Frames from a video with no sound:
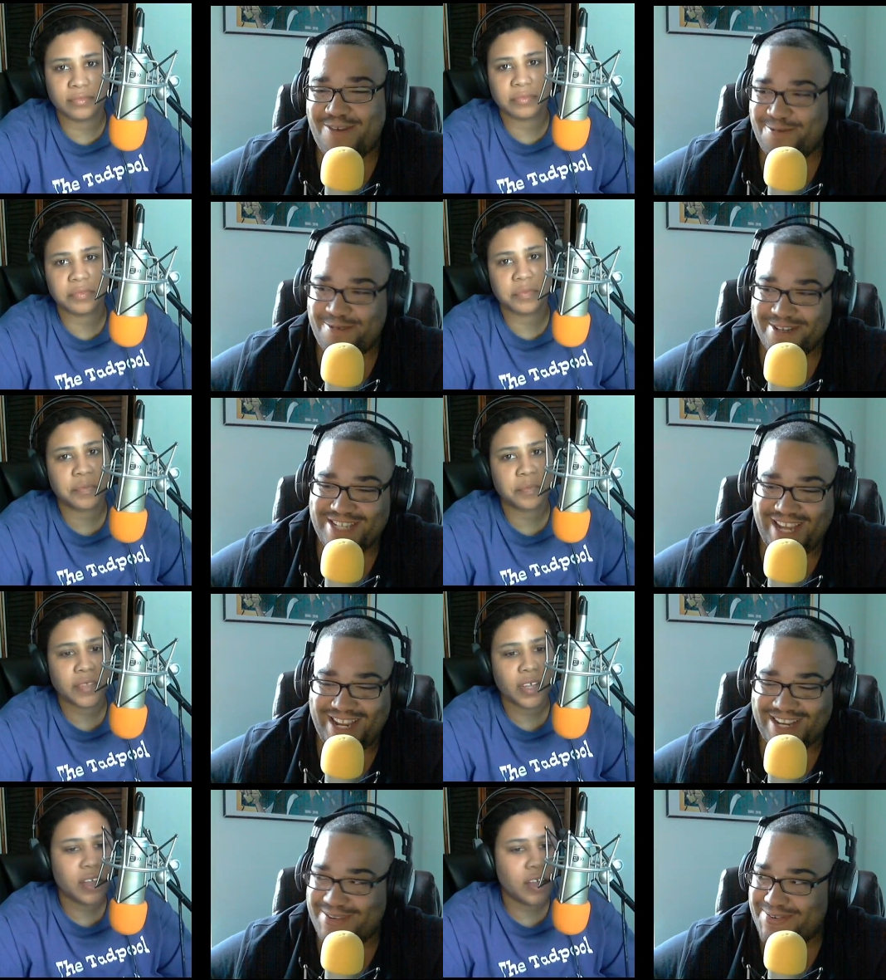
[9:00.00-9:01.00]
Speaker 1: of one
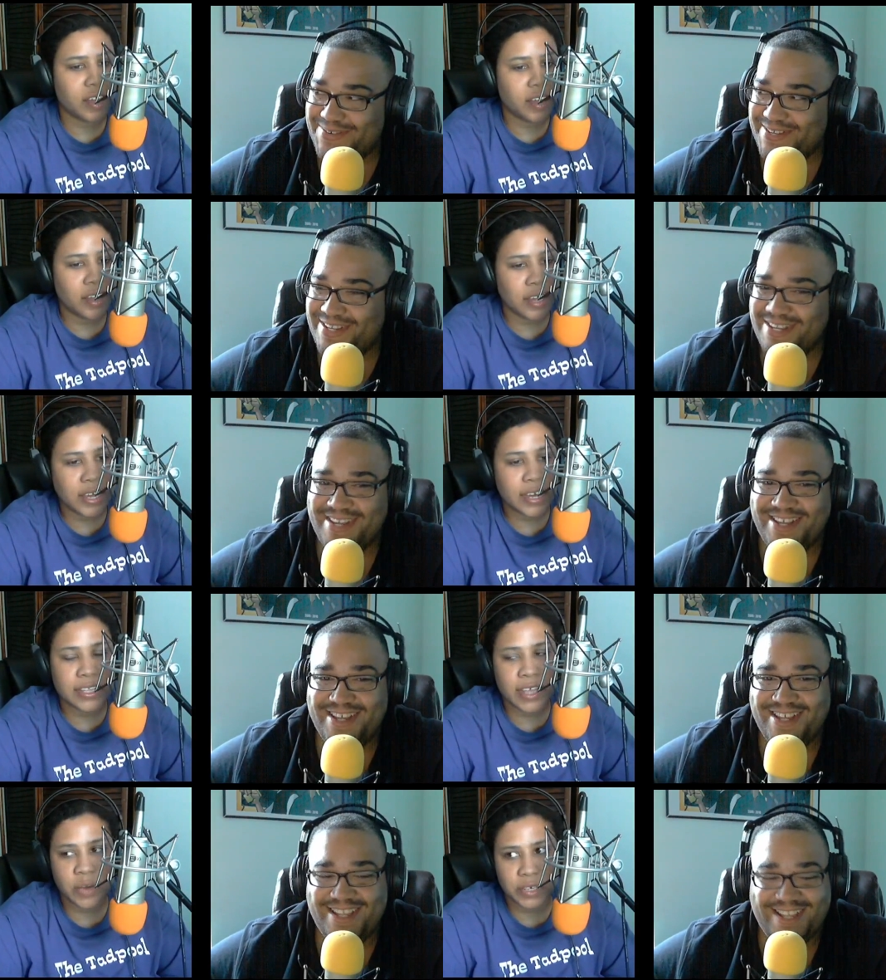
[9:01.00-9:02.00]
tank though.
Speaker 2: Uh huh.
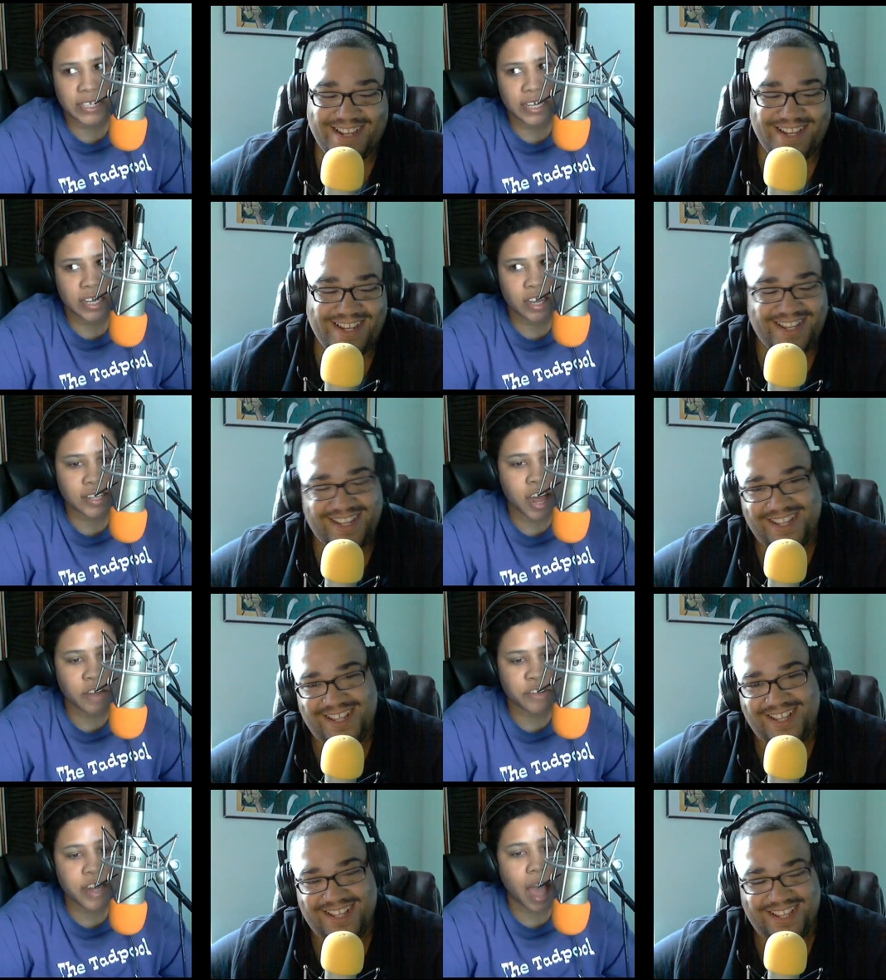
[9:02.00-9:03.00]
And that one tank costs a
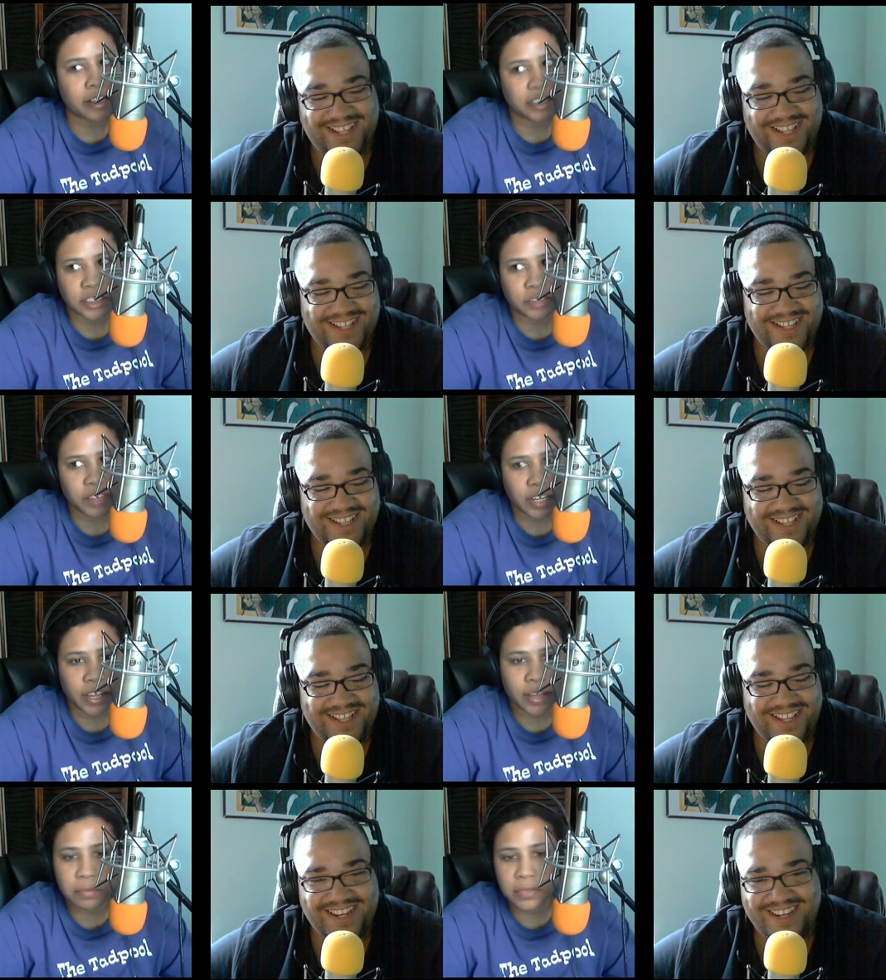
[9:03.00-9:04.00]
hundred dollars to fill
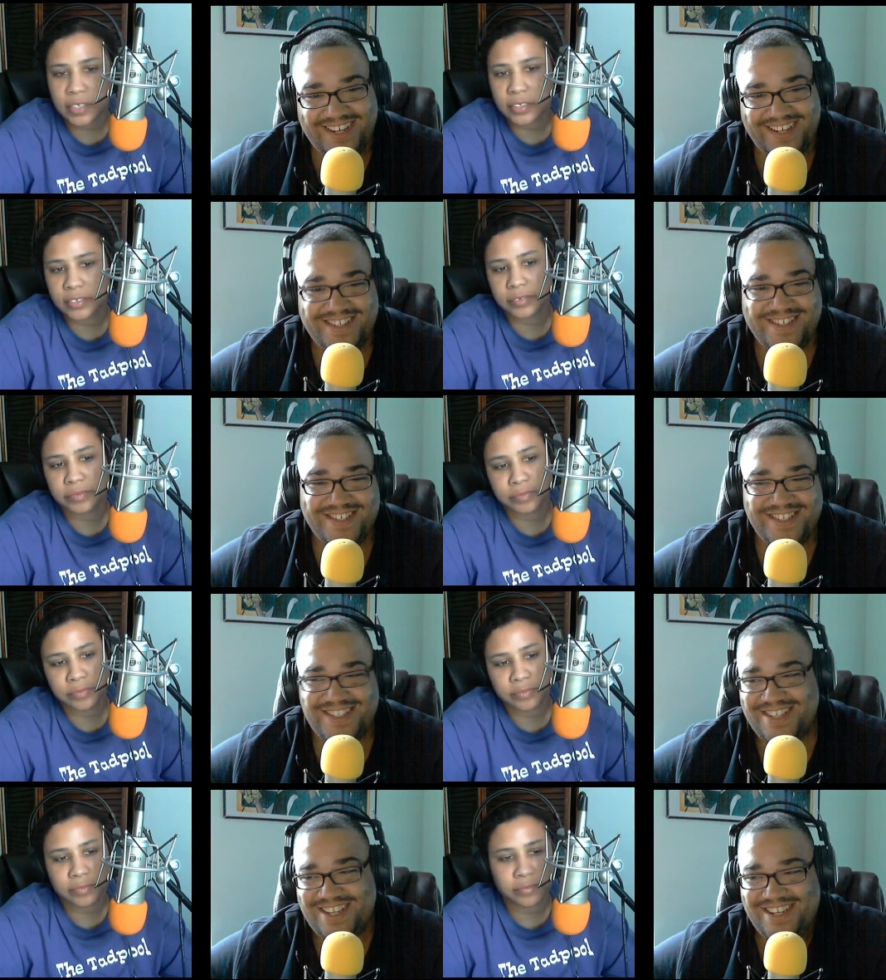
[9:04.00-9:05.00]
up.
Speaker 1: It does.
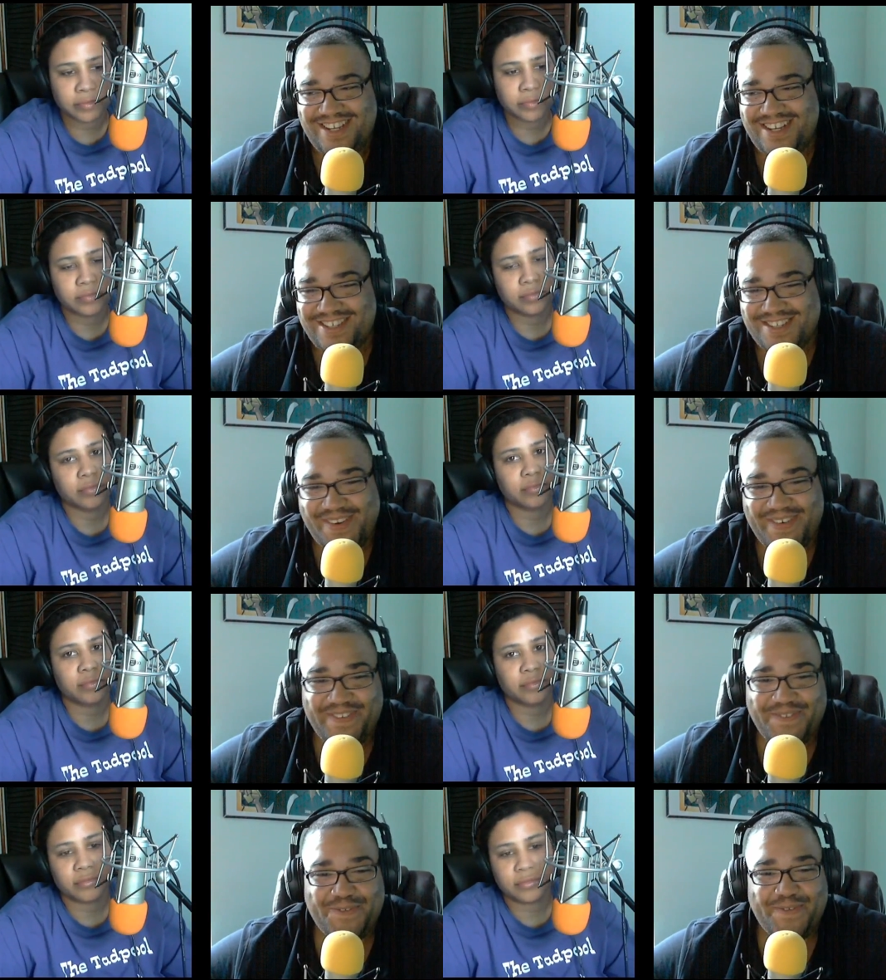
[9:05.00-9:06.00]
It does.
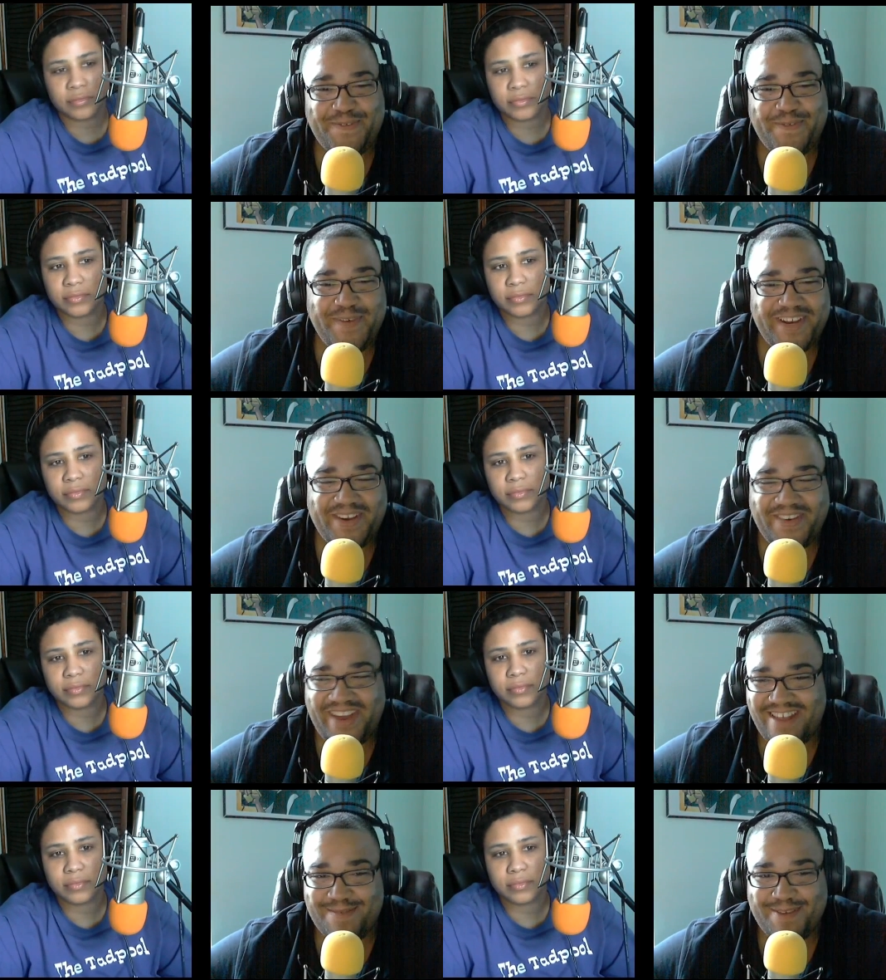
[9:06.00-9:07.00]
So we went to go
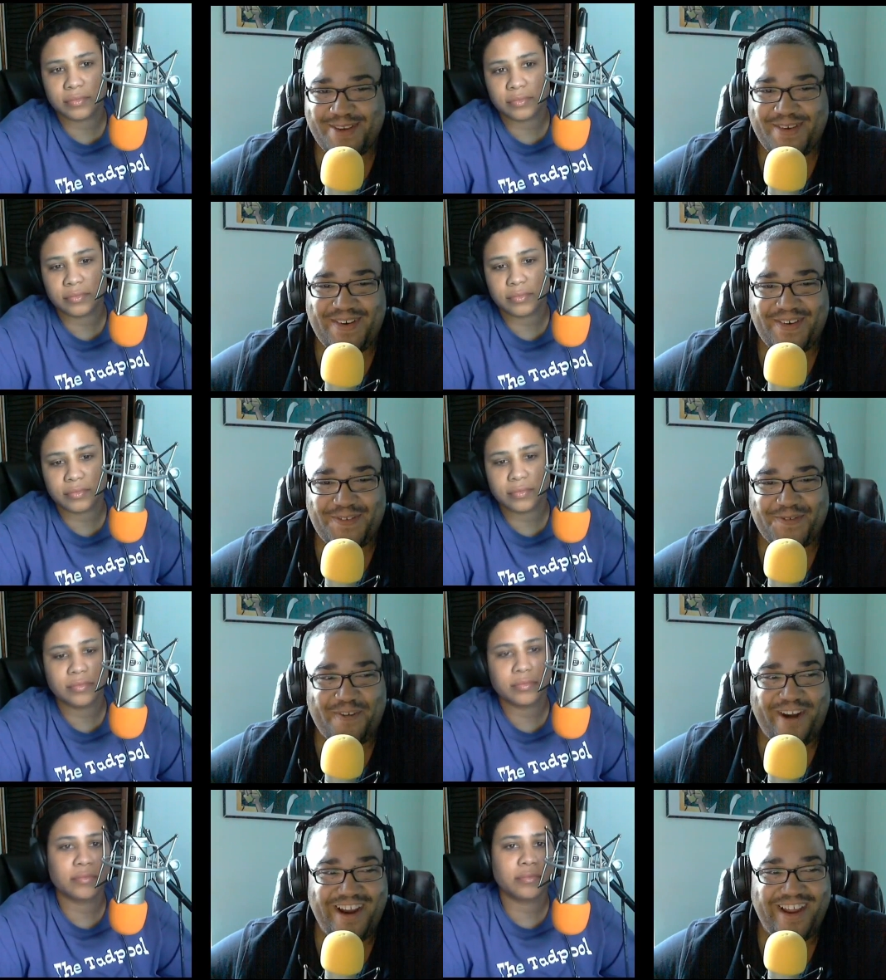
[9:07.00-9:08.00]
gas up the car on
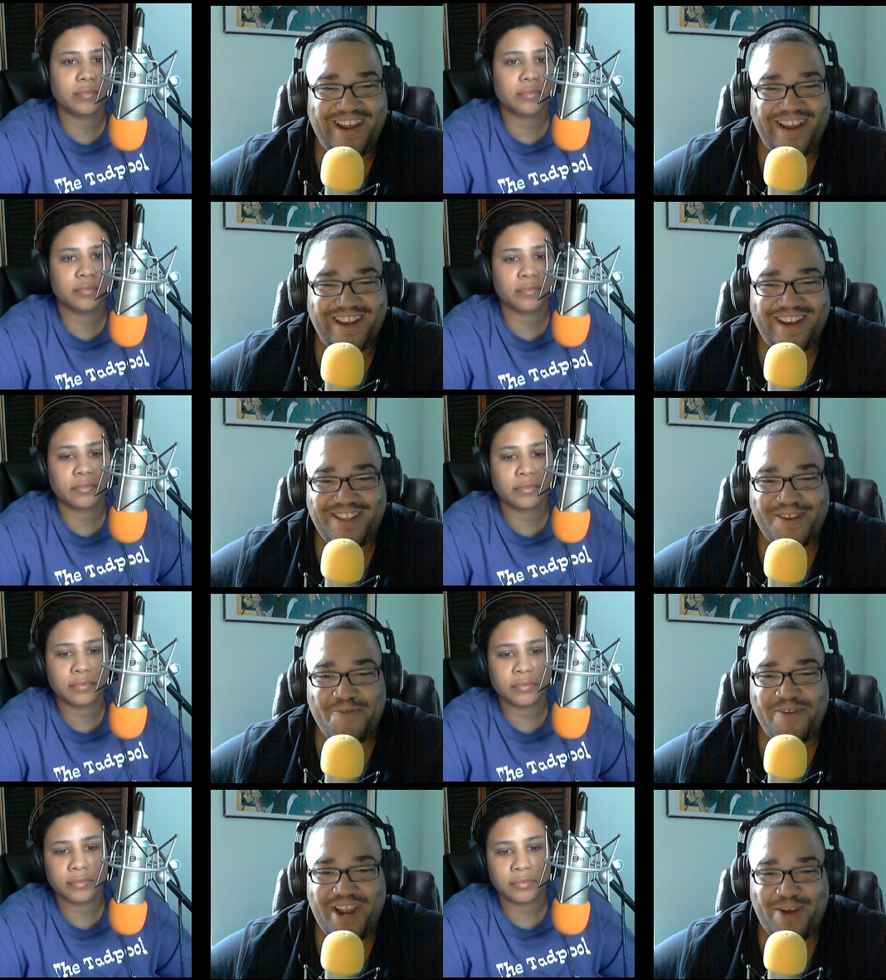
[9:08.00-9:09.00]
Friday, and I
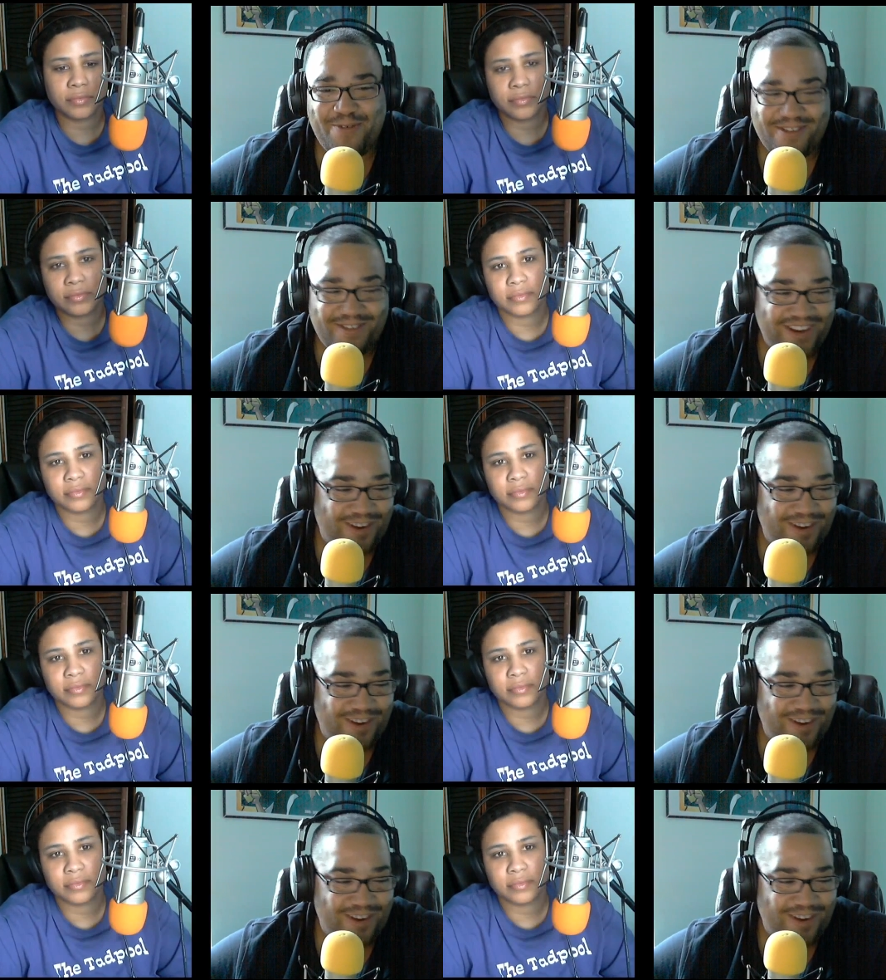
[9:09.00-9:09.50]
told Renee I wasn't gonna let her